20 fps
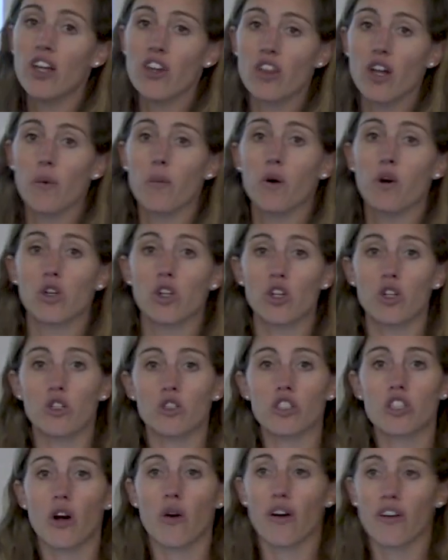that we'll
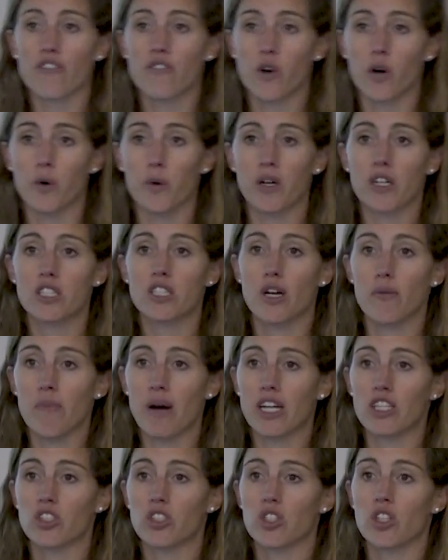use going forward to
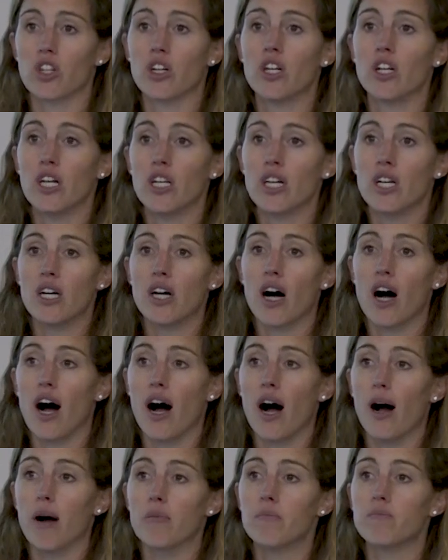measure
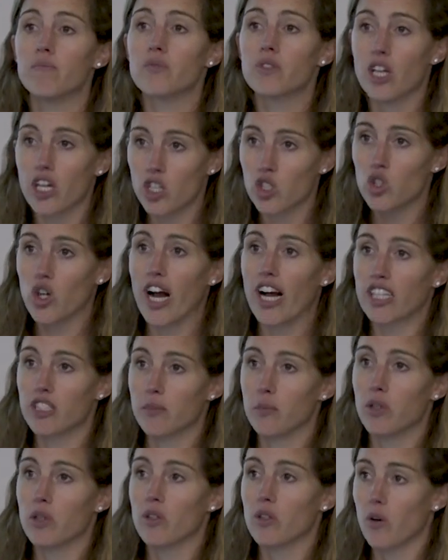
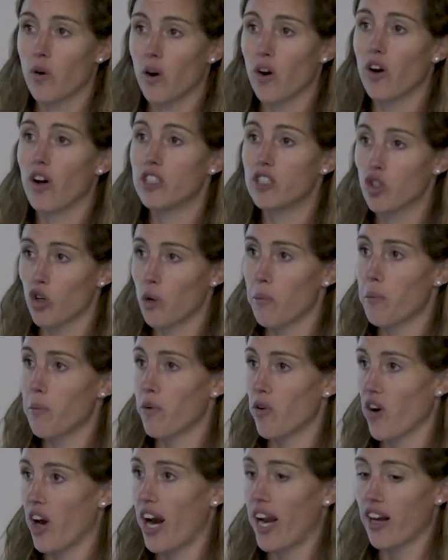extractable or adsorbable
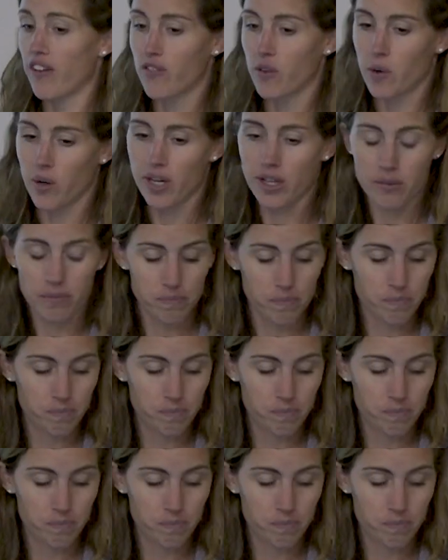organic fluorine.